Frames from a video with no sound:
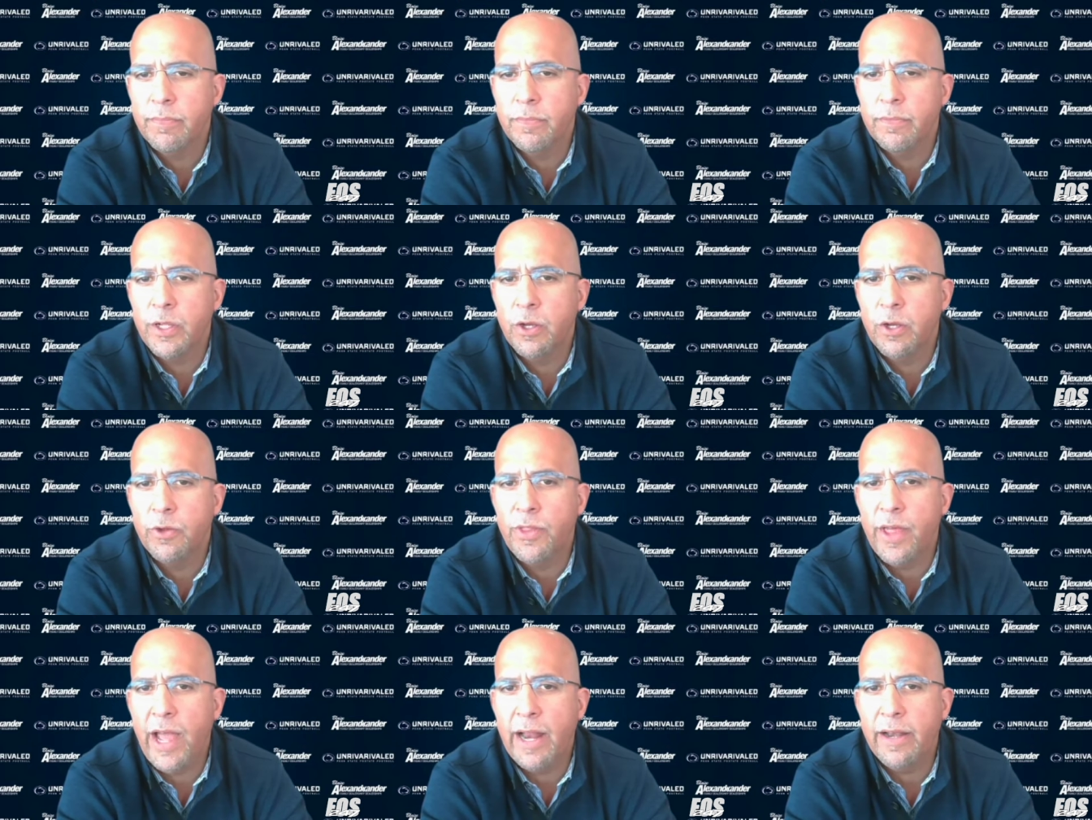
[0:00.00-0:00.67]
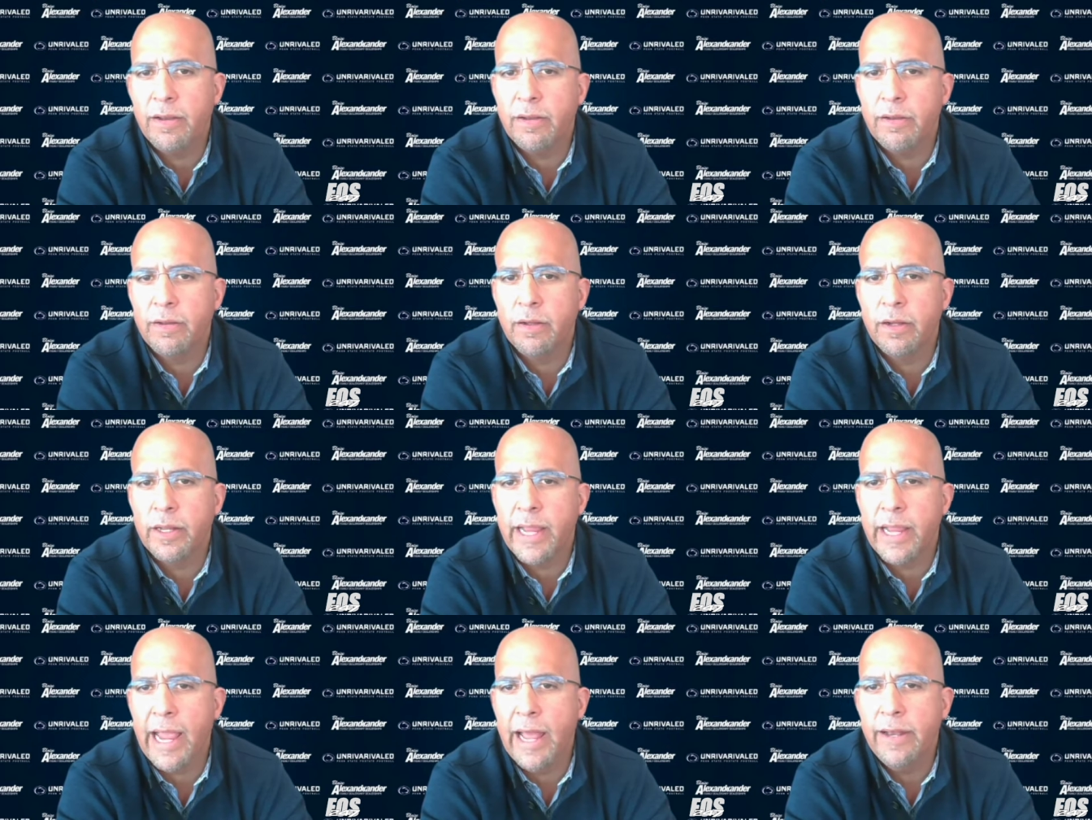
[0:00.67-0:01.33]
you know, that
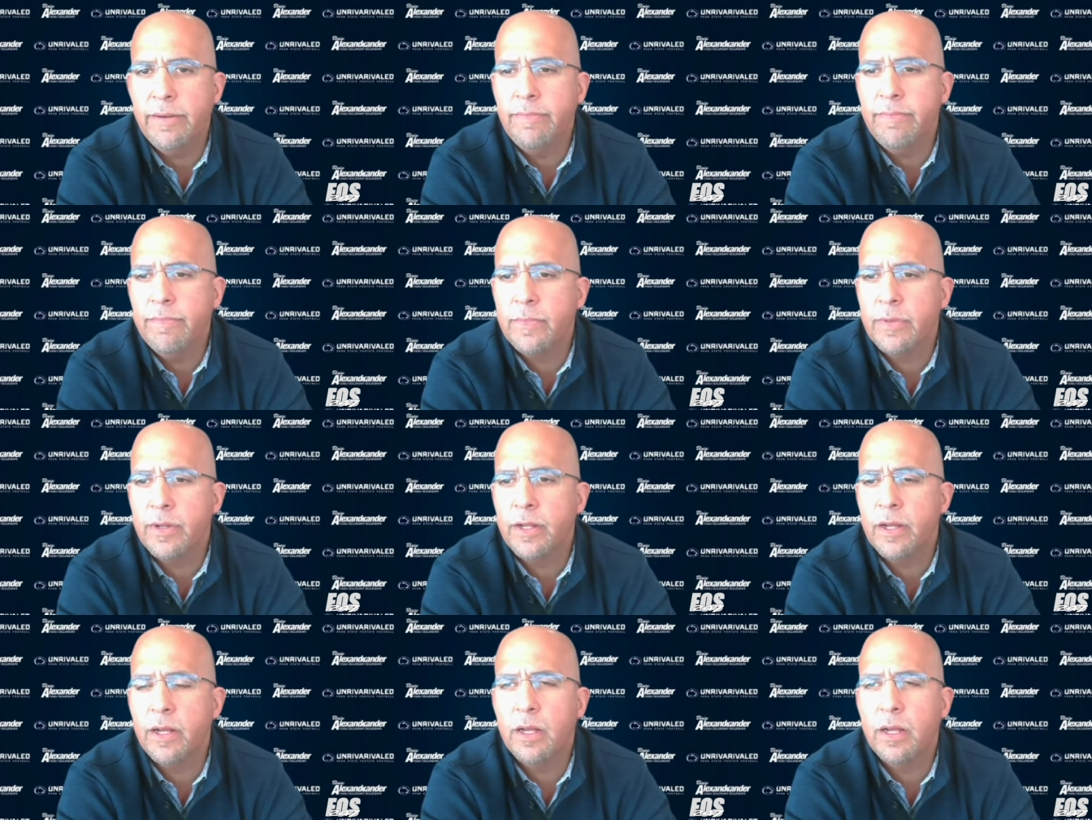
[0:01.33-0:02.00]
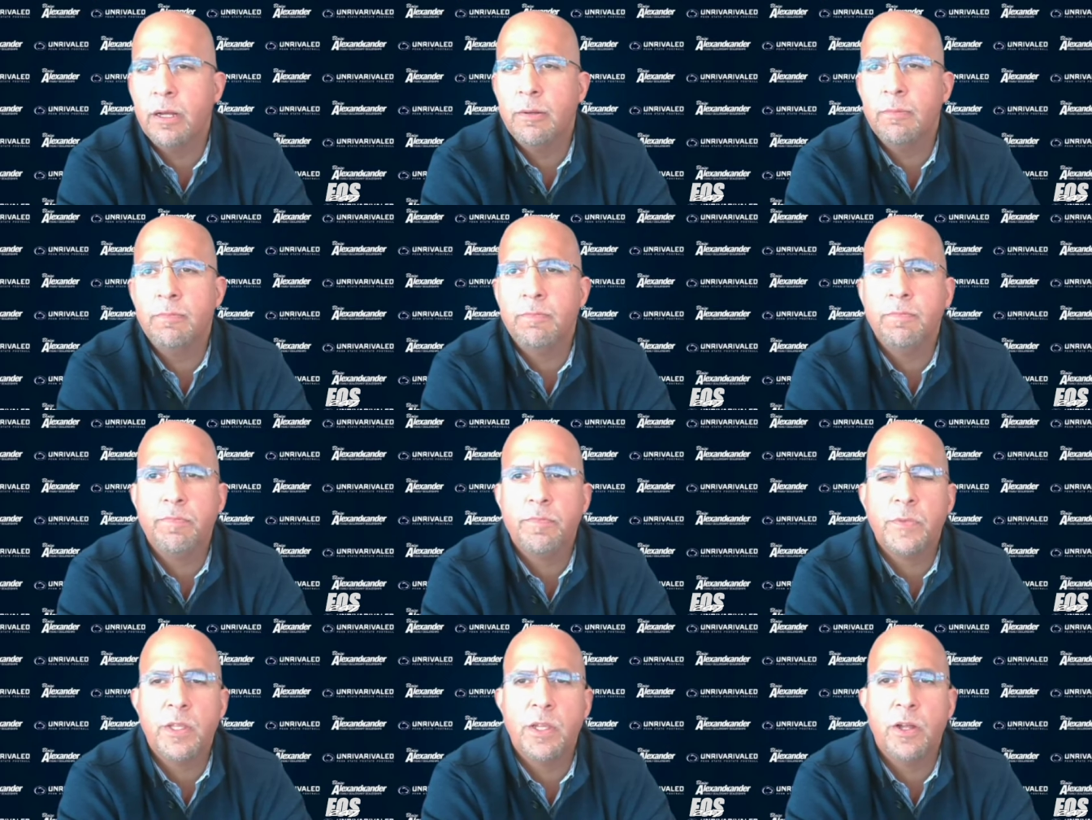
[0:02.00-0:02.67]
again, you
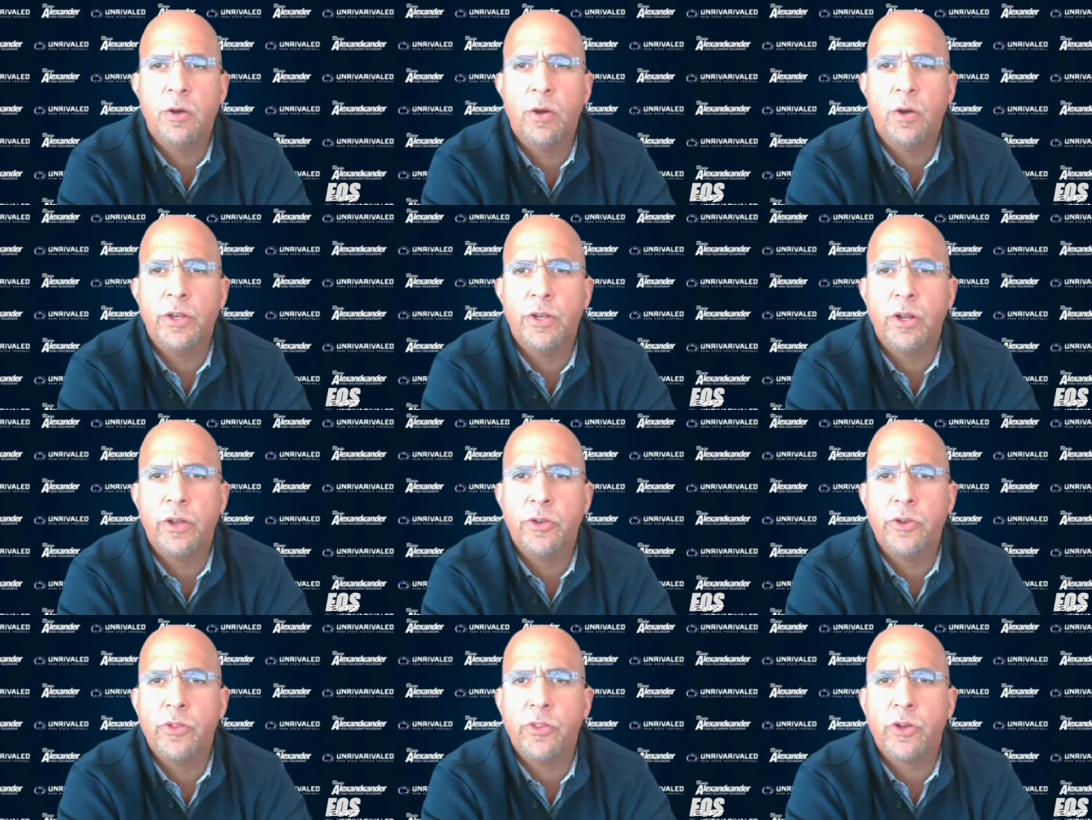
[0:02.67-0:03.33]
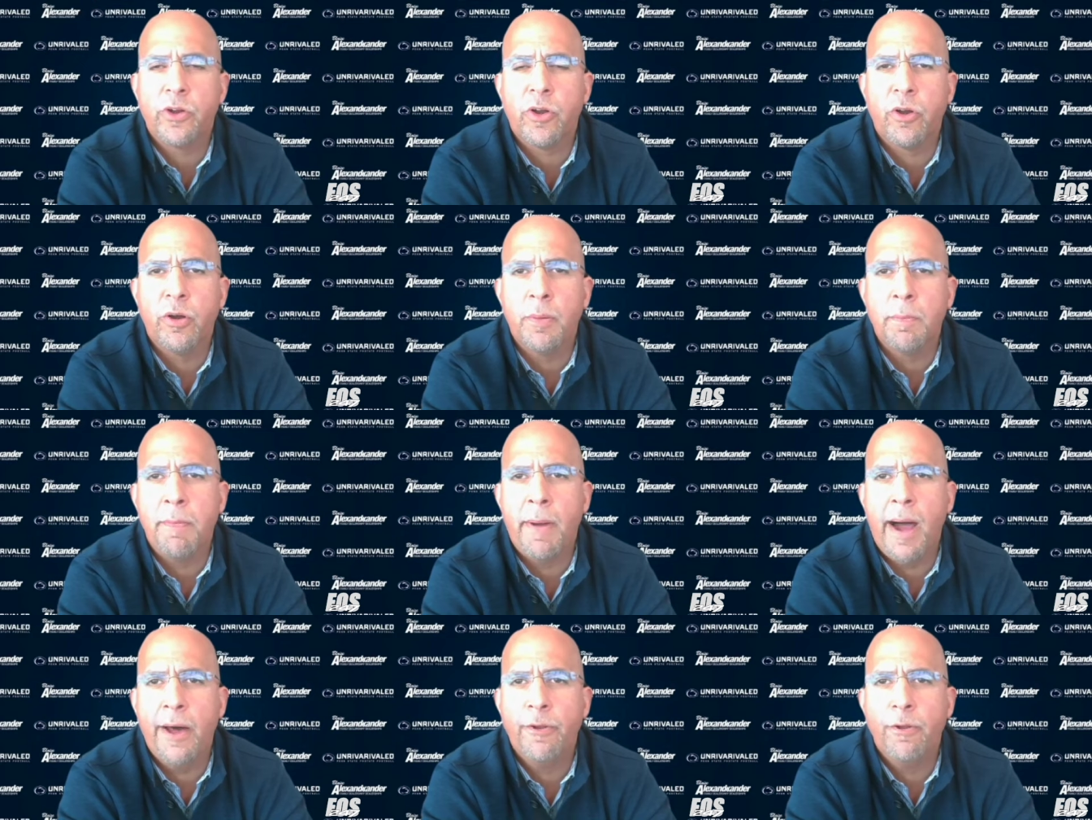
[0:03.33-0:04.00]
know, under the current
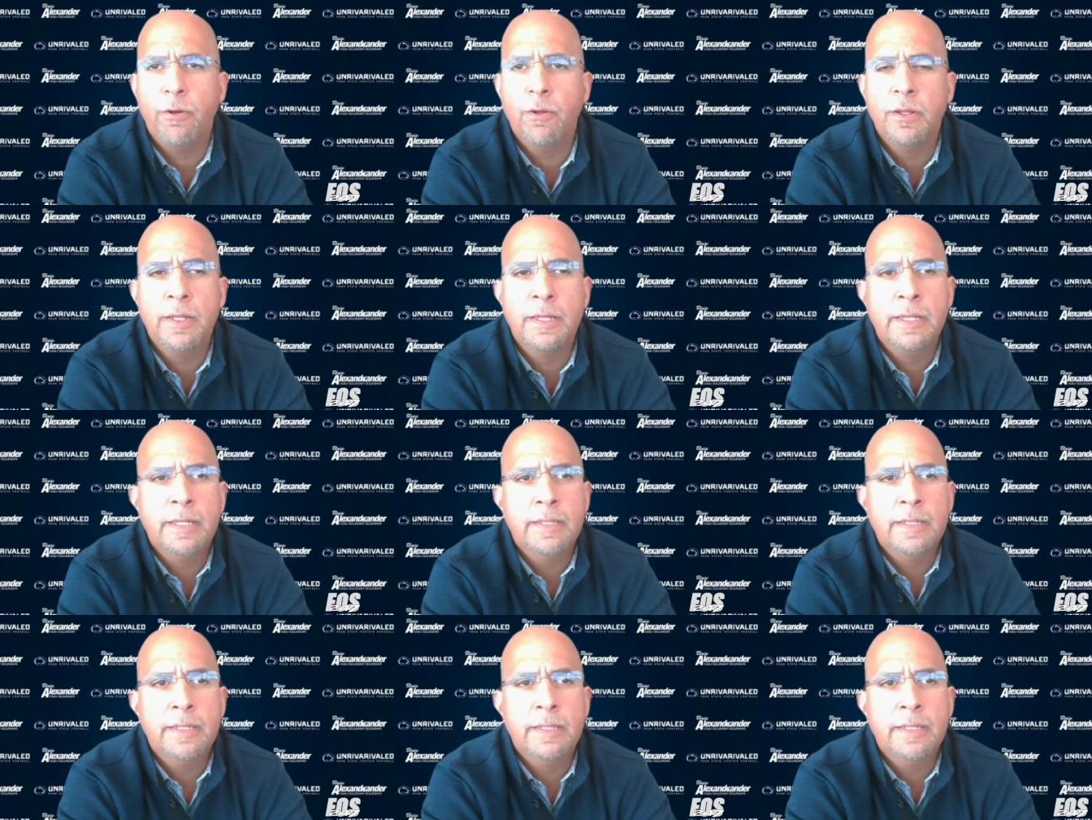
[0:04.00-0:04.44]
model.